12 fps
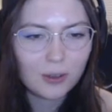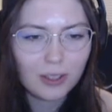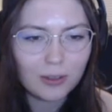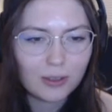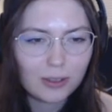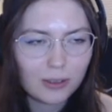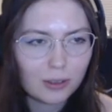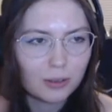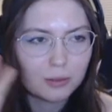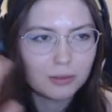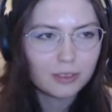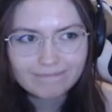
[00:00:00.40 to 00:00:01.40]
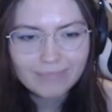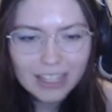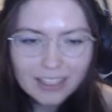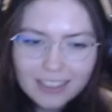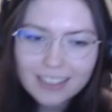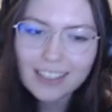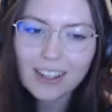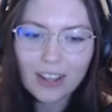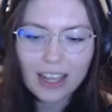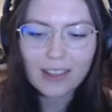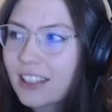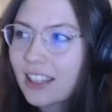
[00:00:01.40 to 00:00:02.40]
YouTube.
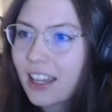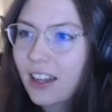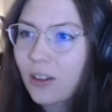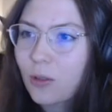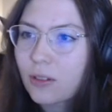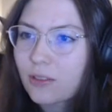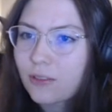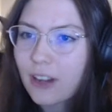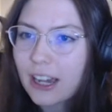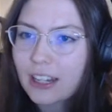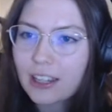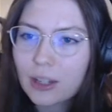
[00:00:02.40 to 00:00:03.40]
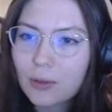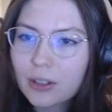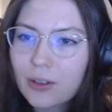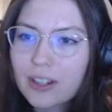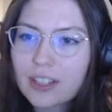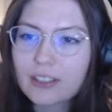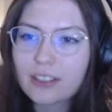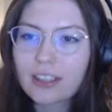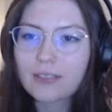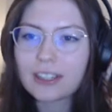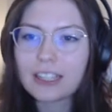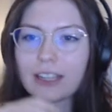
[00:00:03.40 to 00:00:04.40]
Okay, yeah, finally we're going to look
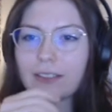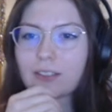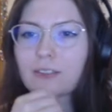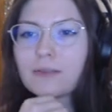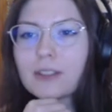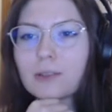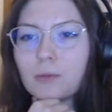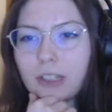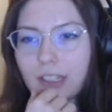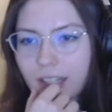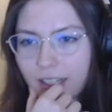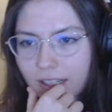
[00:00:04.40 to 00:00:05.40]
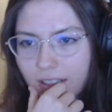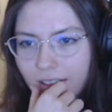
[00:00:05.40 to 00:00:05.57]
at my games from this weekend.